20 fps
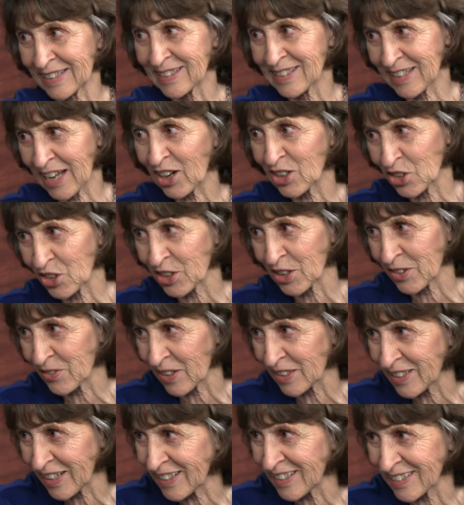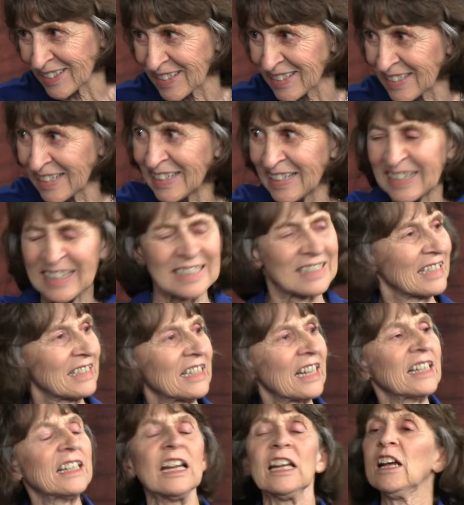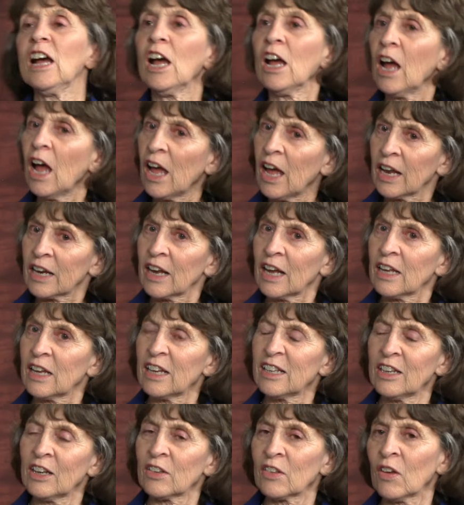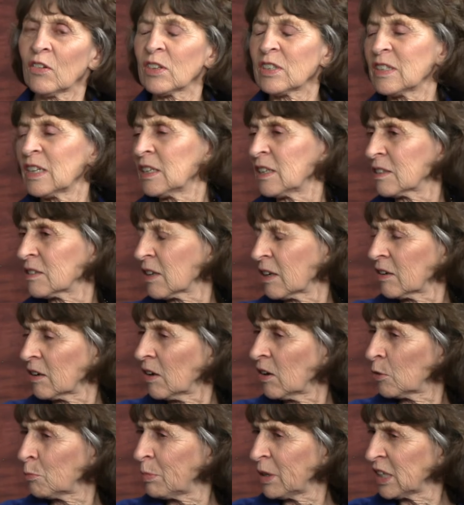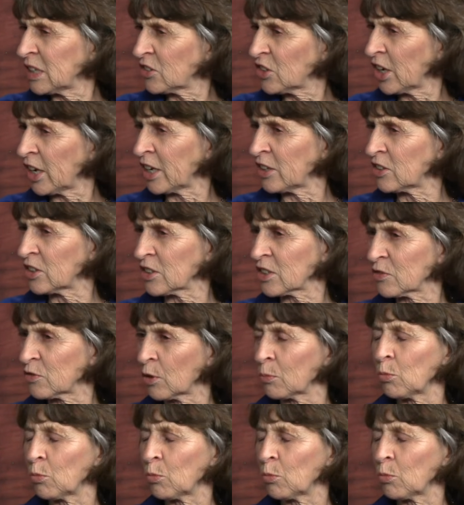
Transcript: section of the D&C, yeah. isn't it? And, uh, you know, those things are, are big changes from